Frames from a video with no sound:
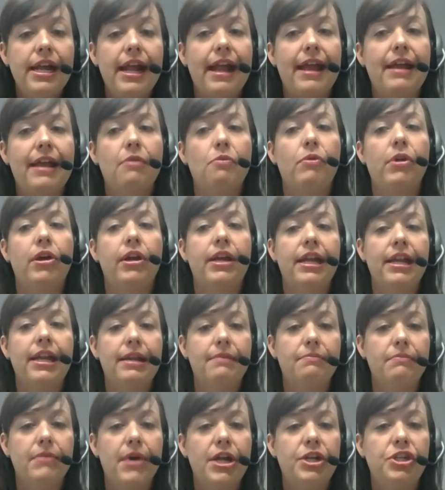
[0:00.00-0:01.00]
and we're
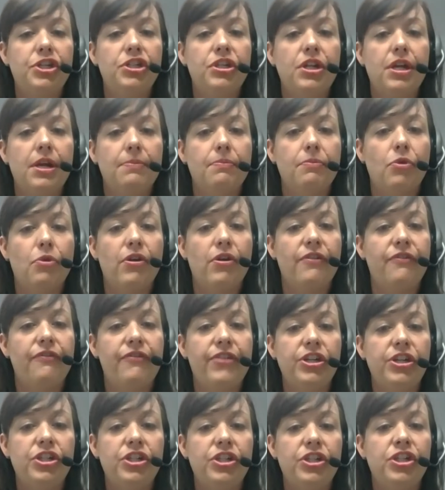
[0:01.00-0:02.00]
getting much more
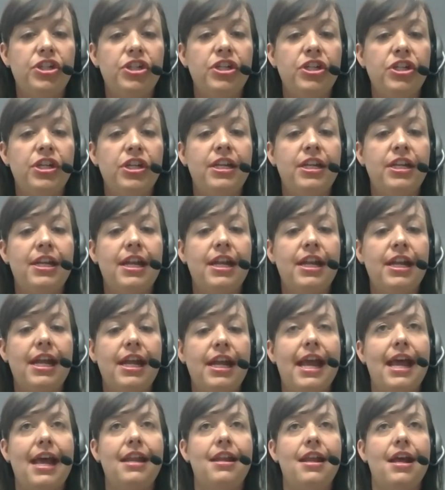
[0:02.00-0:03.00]
efficient and
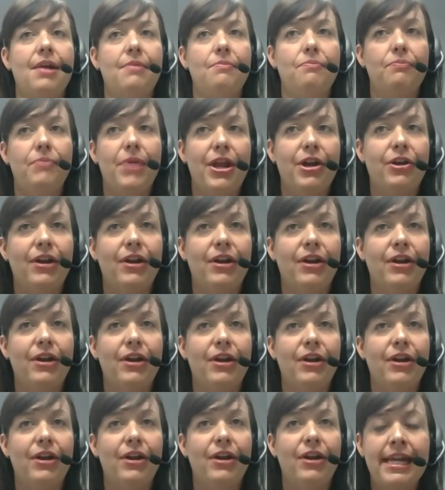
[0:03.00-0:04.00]
better at
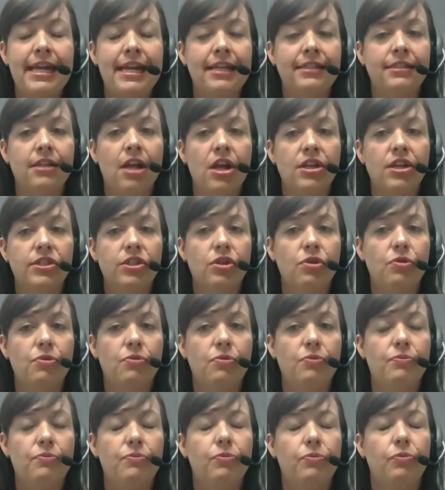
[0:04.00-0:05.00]
guys. And the state has
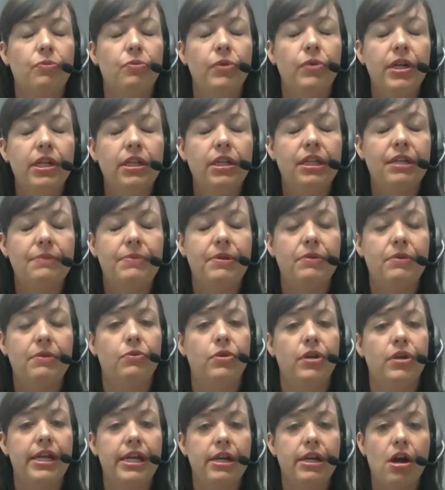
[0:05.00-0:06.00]
also really
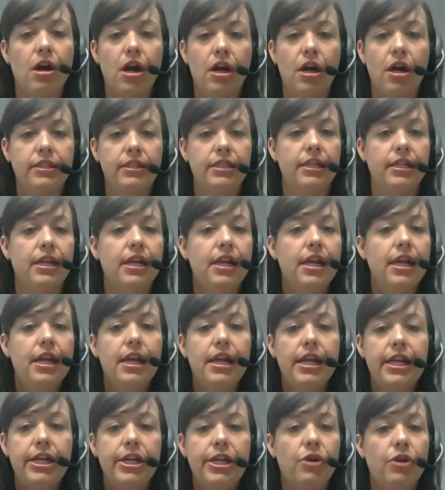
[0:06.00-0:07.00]
been working hard to,
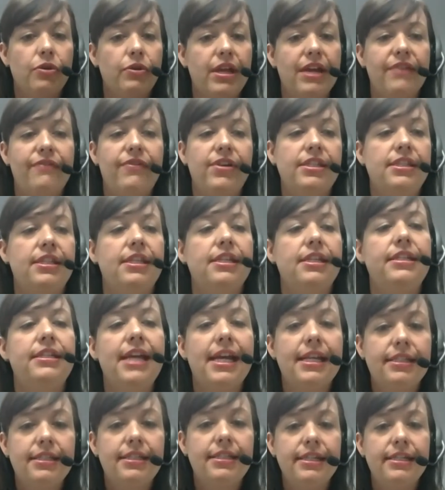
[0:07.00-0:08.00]
give us the
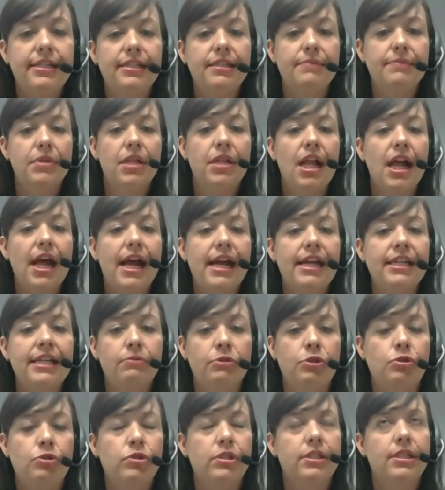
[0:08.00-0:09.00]
testing
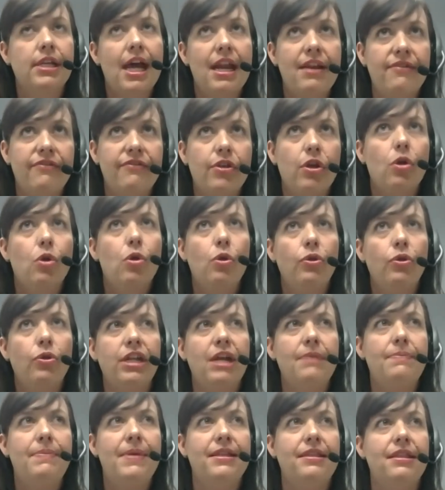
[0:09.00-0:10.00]
supplies, which was kind of the
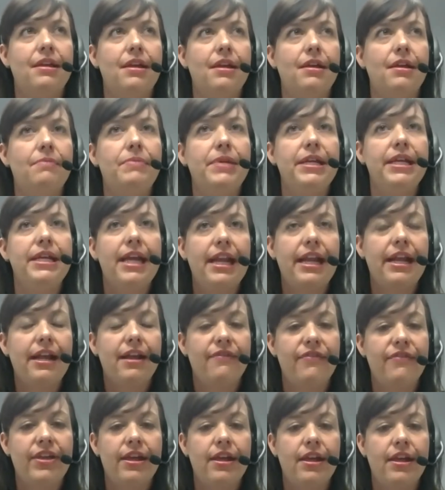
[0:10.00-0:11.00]
holdup at the beginning
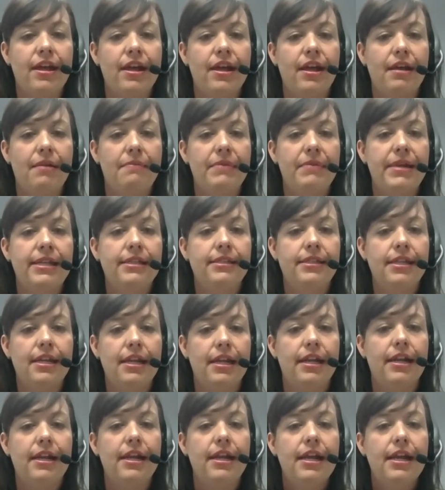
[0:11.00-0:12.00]
of the incident.